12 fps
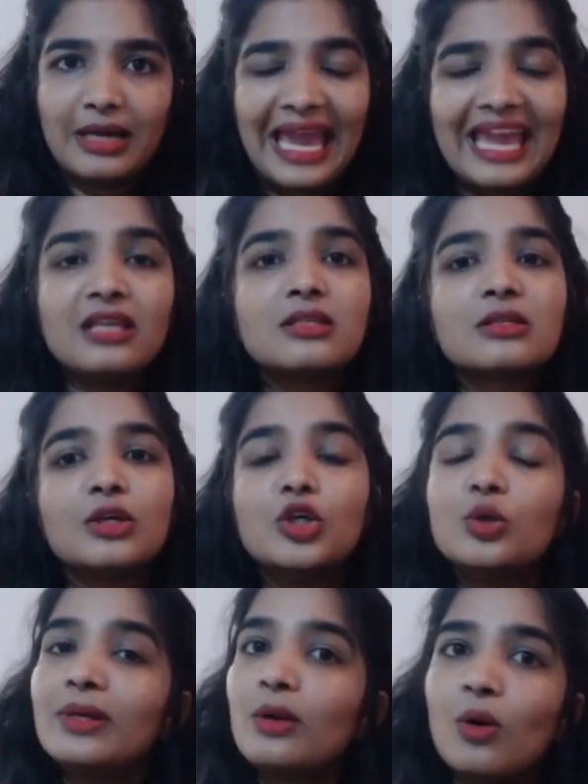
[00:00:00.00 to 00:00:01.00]
eggs,
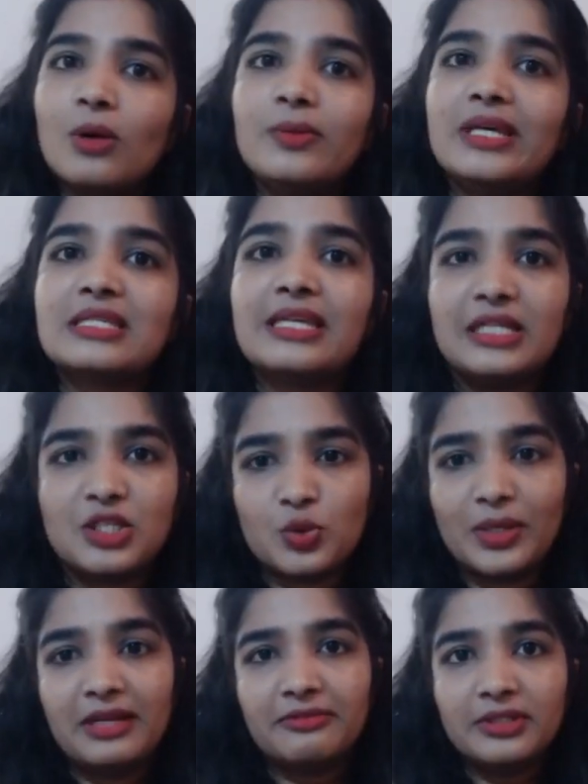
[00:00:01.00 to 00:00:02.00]
you will always get
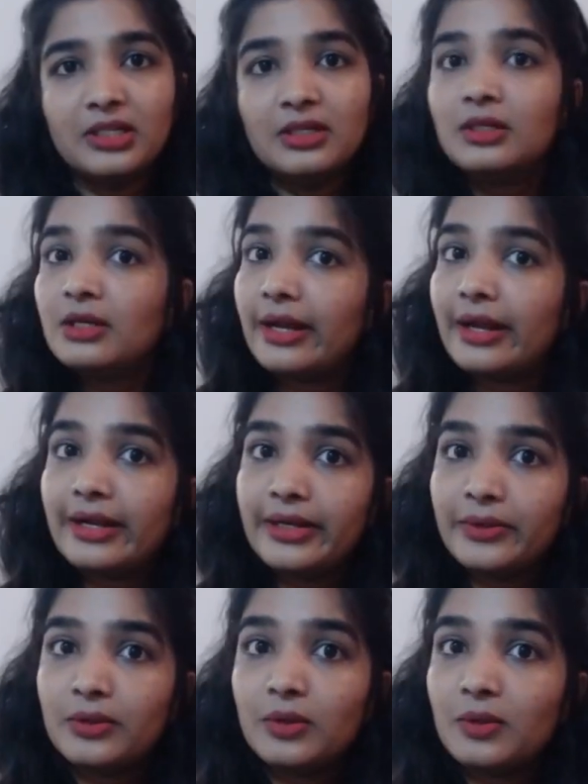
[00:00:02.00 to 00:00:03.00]
twelve,
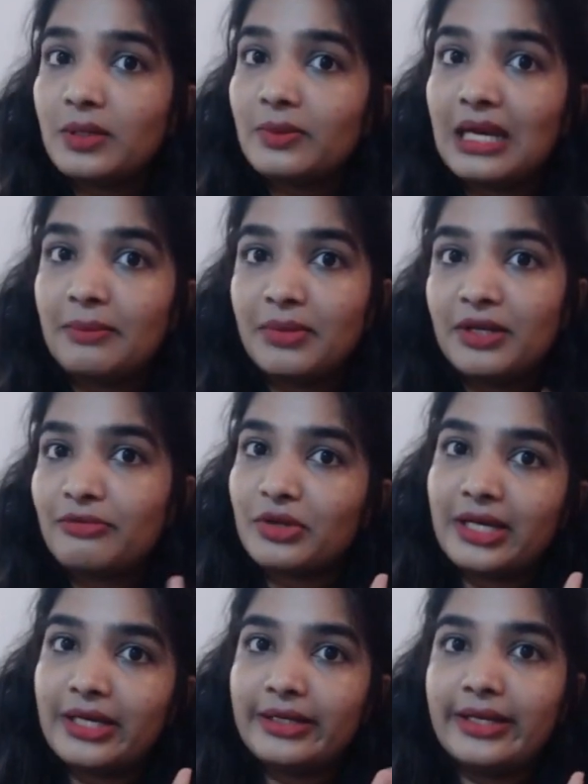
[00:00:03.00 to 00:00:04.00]
and you know what will happen if
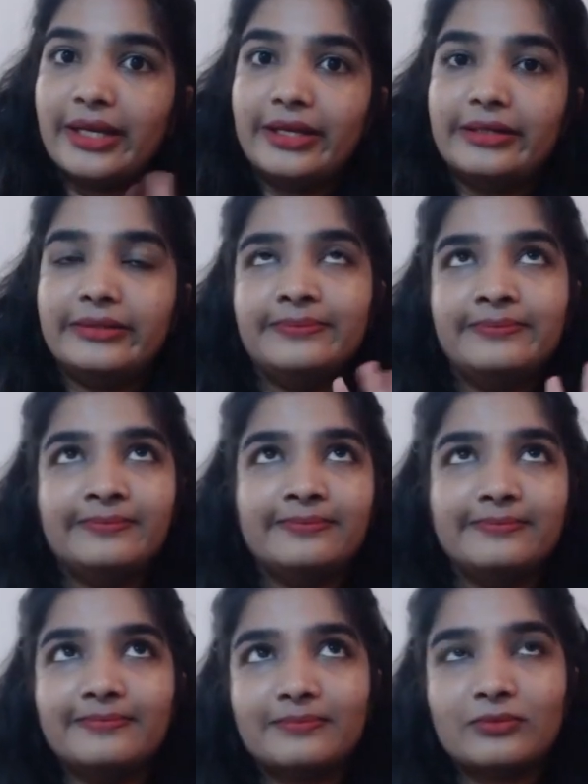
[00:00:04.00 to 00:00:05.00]
you get ten.
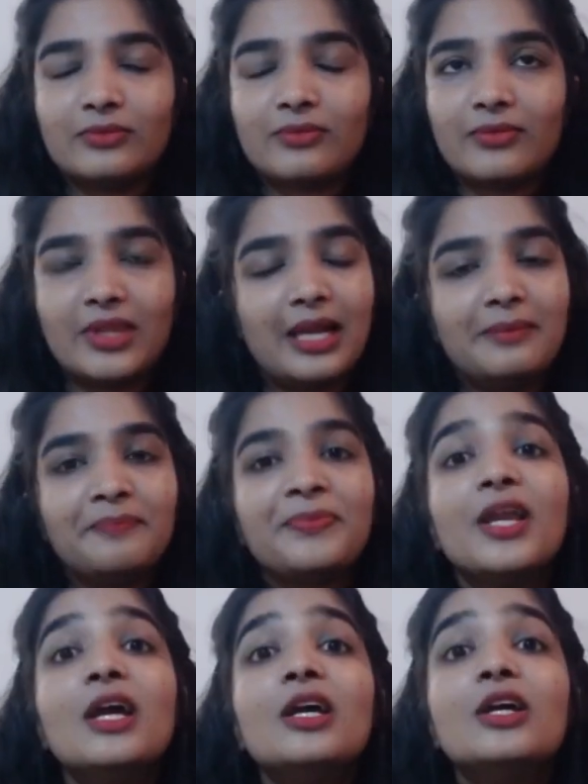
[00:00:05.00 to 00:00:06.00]
Mm, yeah,
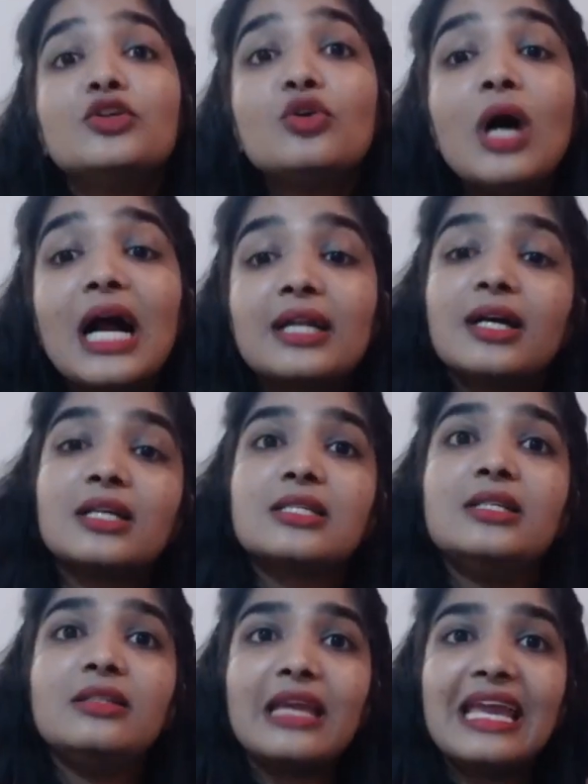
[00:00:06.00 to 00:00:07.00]
so a
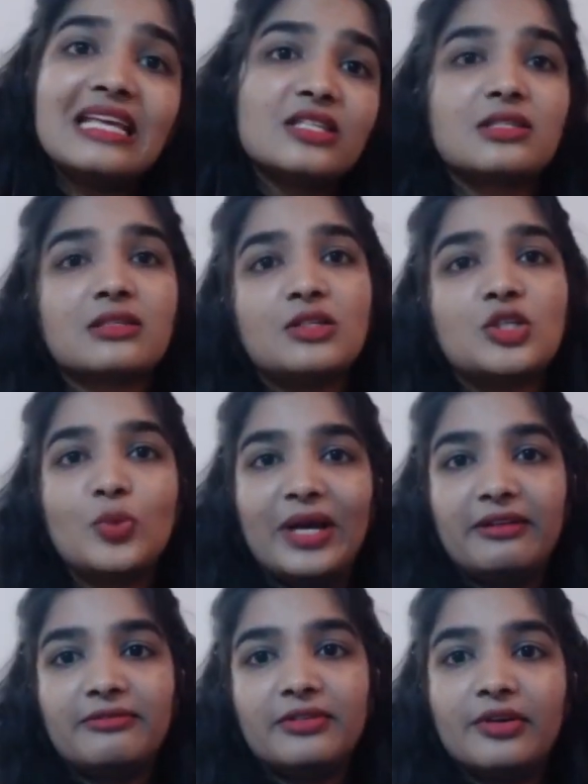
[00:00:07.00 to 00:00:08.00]
dozen is
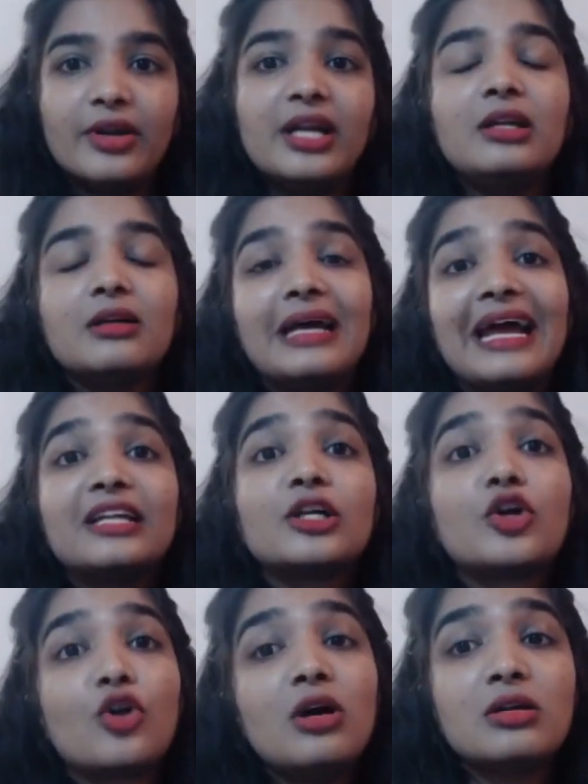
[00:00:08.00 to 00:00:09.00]
twelve, right?
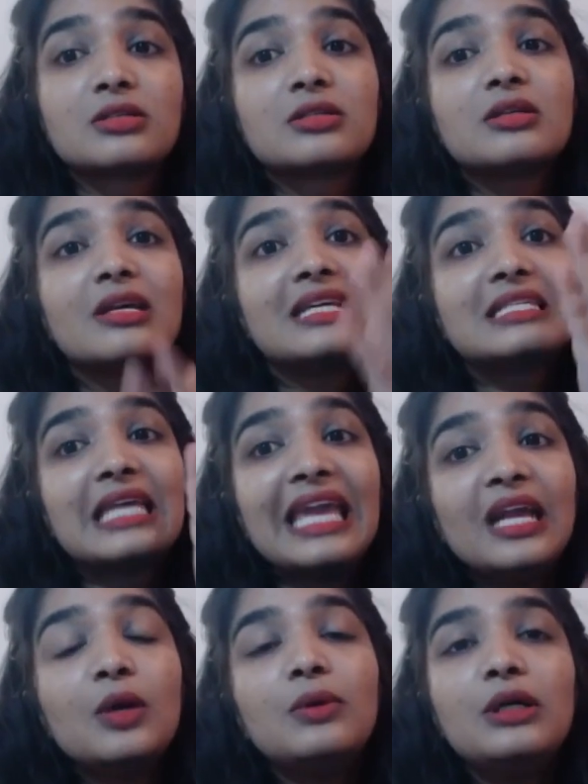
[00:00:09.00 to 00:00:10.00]
And gross is
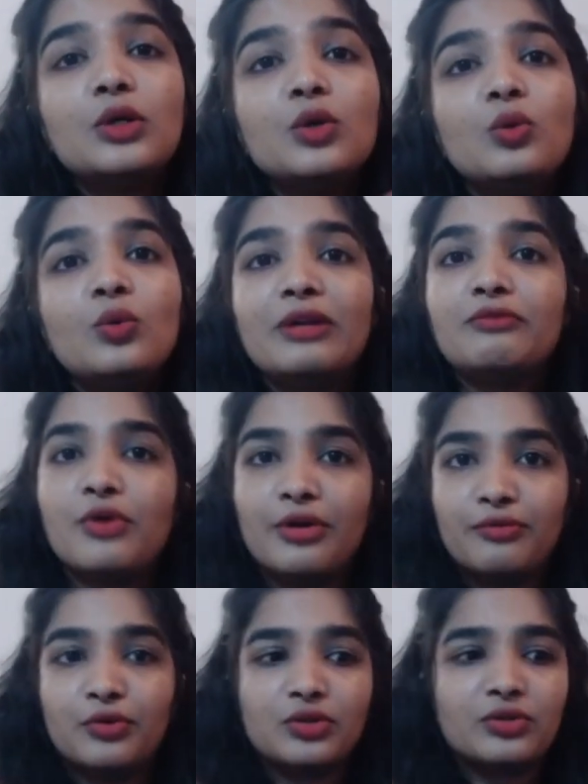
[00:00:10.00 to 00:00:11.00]
equal to one hundred
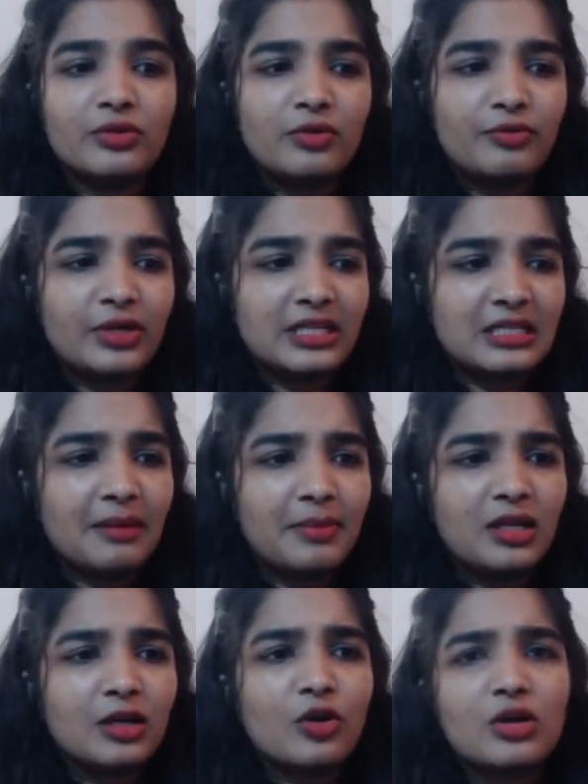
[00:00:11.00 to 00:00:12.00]
forty-four. So for
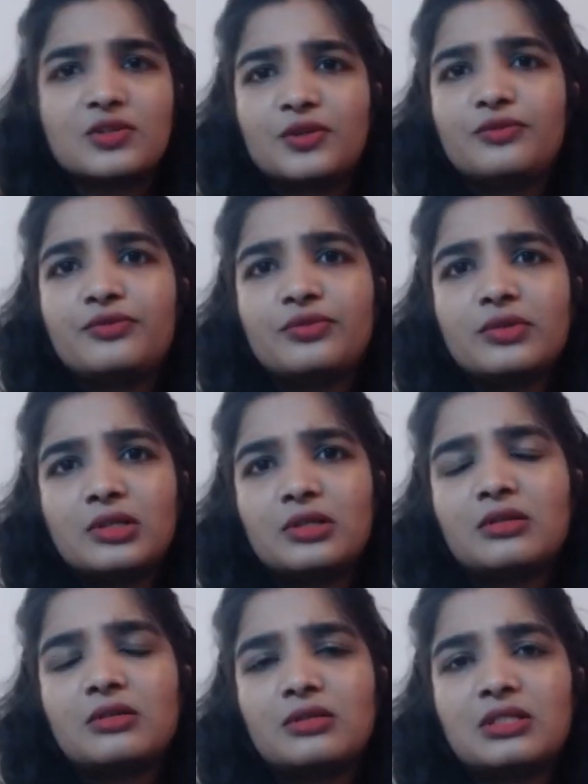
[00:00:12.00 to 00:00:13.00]
example, a gross of
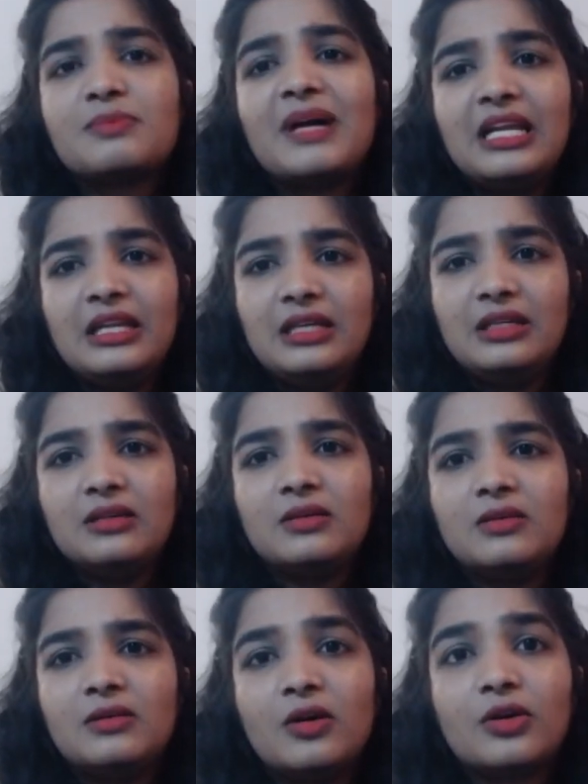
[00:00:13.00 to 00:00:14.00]
smiley
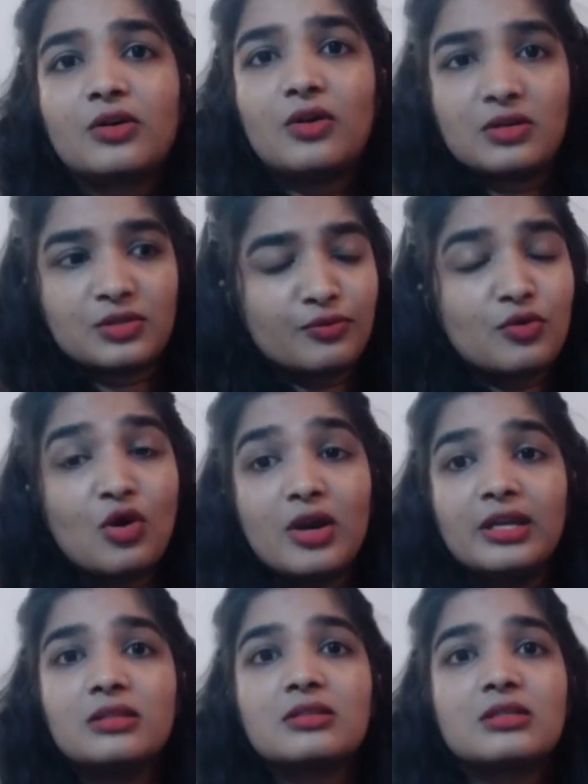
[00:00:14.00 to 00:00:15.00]
or a gross of
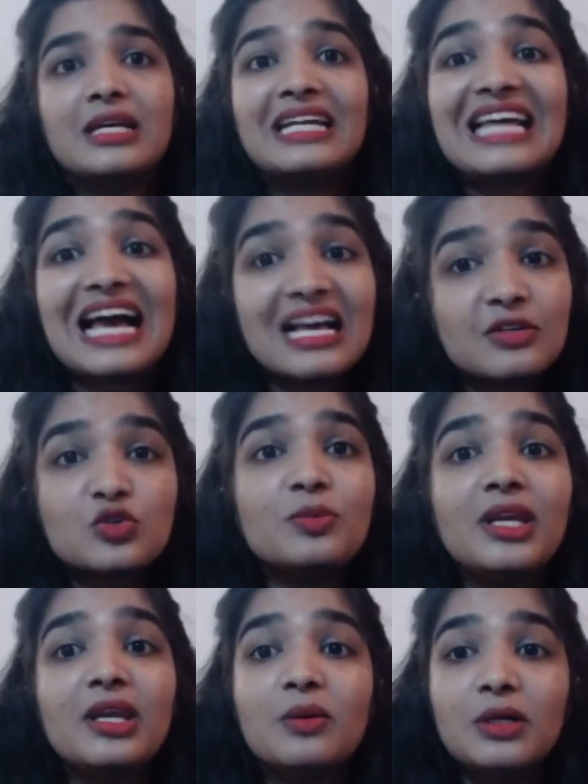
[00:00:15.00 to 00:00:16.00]
coins, it has to
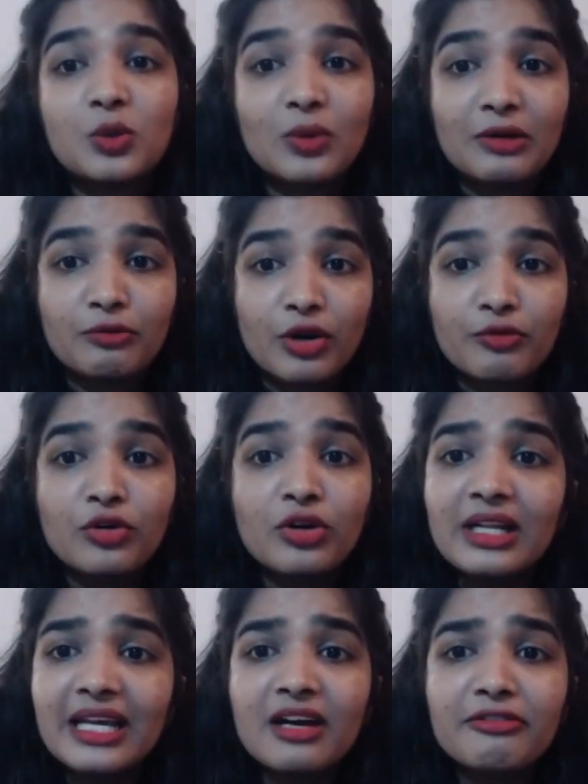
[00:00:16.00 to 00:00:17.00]
be equal to one hundred
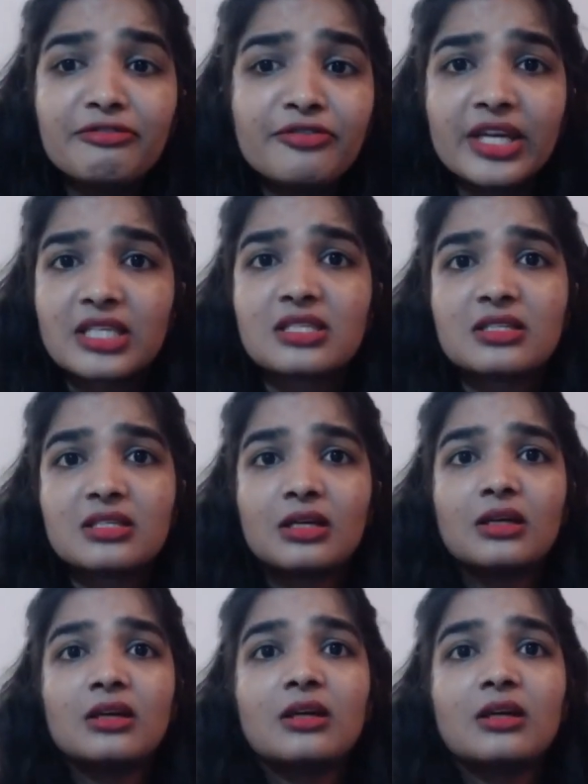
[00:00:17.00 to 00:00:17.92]
forty-four. They are fixed,